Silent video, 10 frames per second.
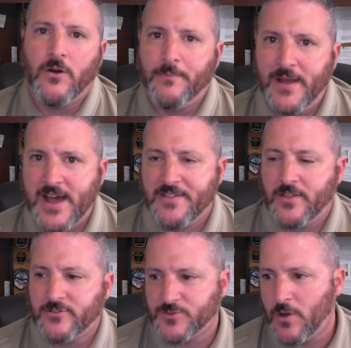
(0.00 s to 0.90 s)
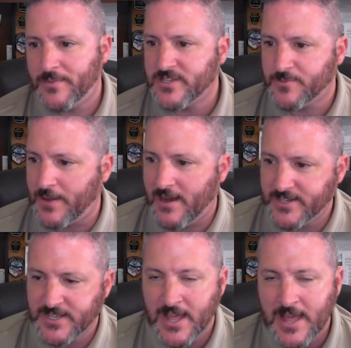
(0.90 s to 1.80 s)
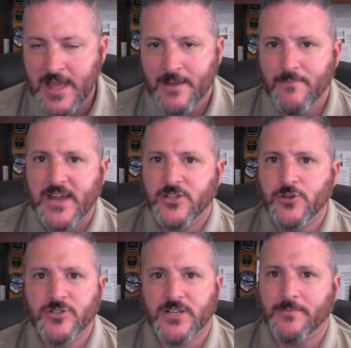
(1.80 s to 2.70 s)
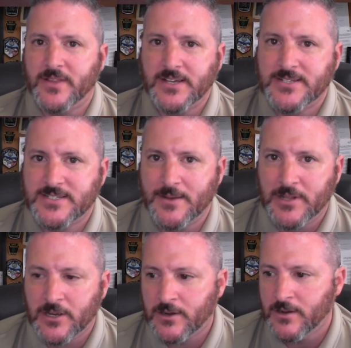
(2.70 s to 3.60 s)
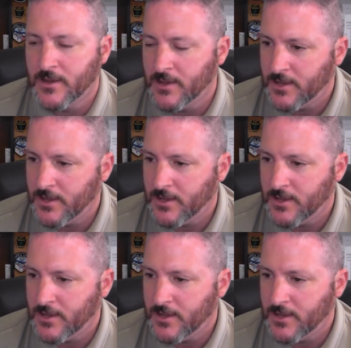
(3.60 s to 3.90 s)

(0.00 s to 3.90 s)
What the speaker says: of Bath. Other small municipalities may do something similar.